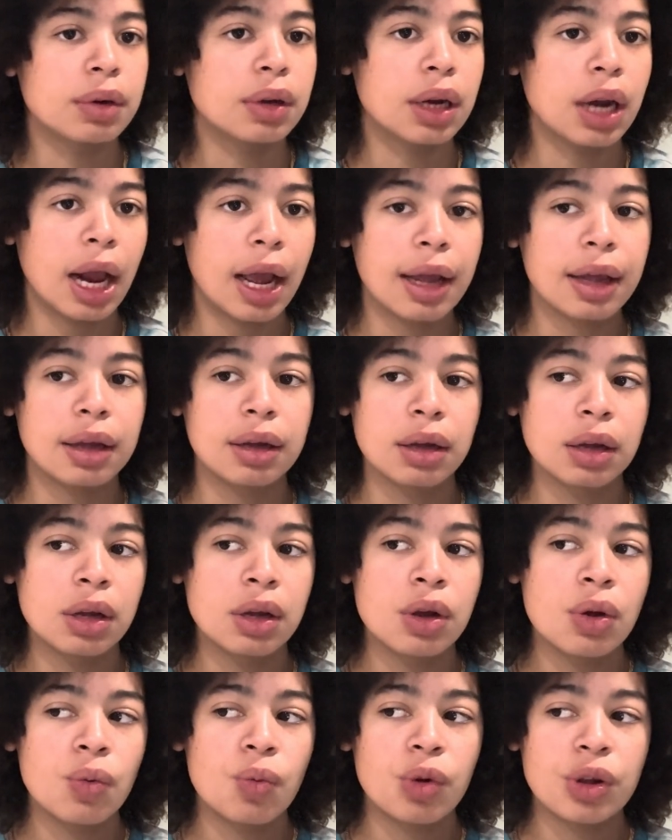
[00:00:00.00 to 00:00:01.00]
Like
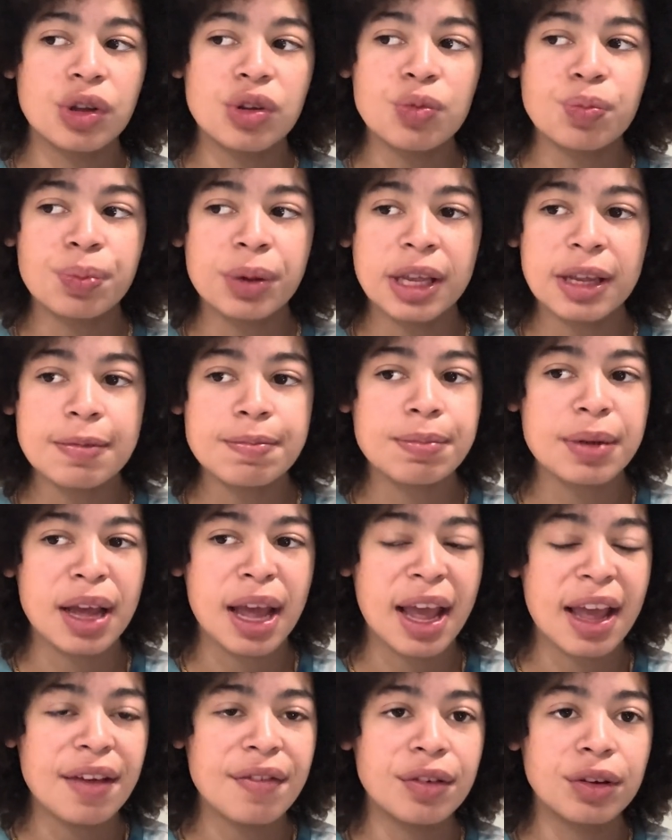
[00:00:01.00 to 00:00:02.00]
when you peep
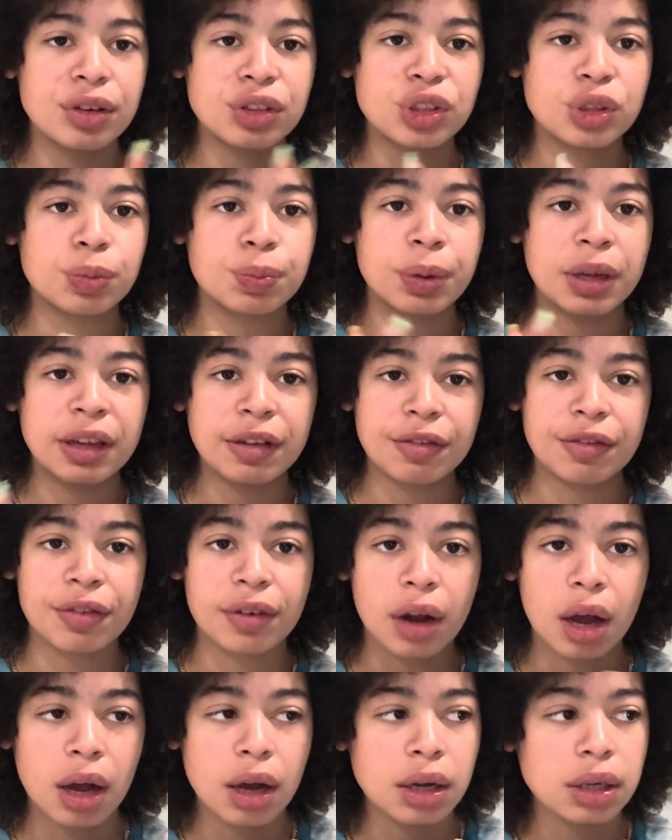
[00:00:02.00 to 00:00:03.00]
behaviors, you peep
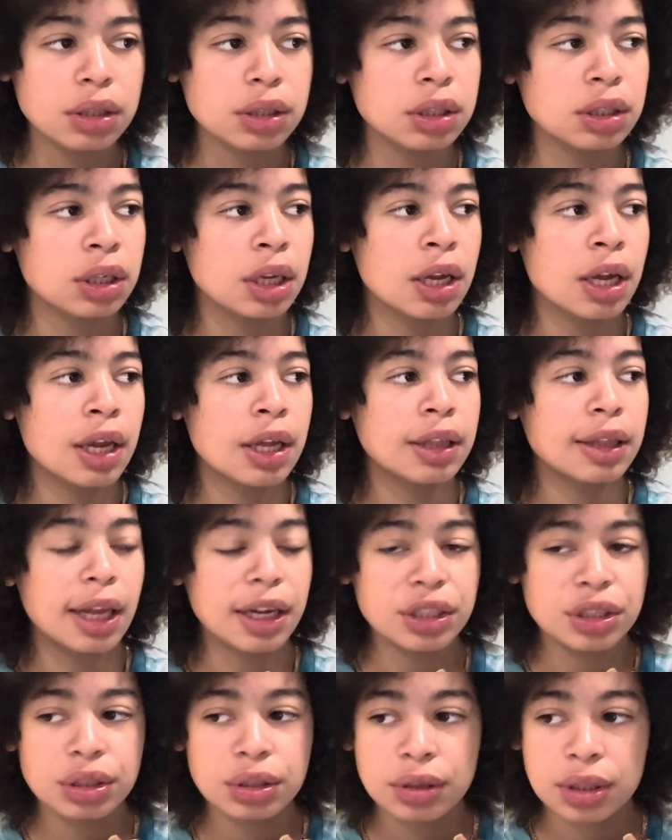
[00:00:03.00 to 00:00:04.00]
flaws
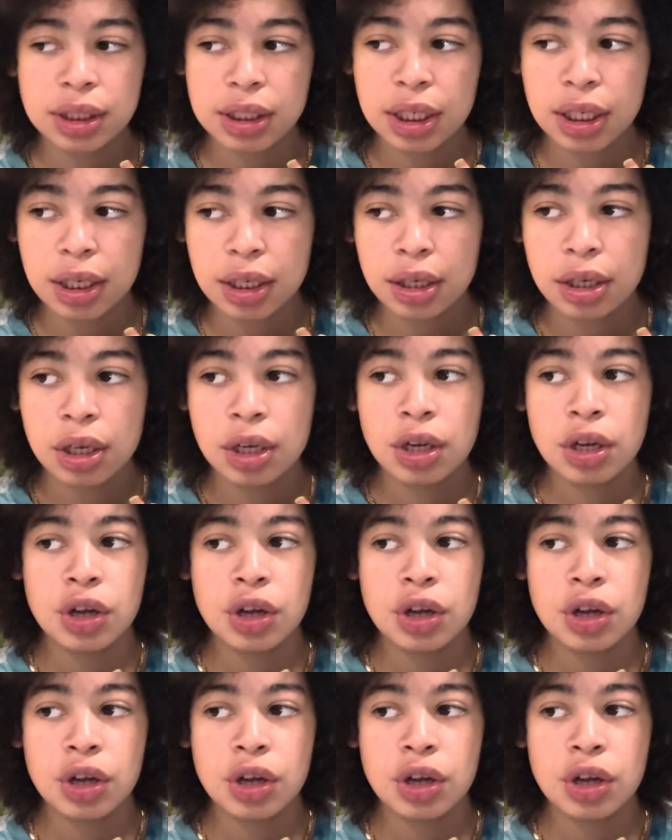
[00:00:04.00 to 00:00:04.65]
that you see,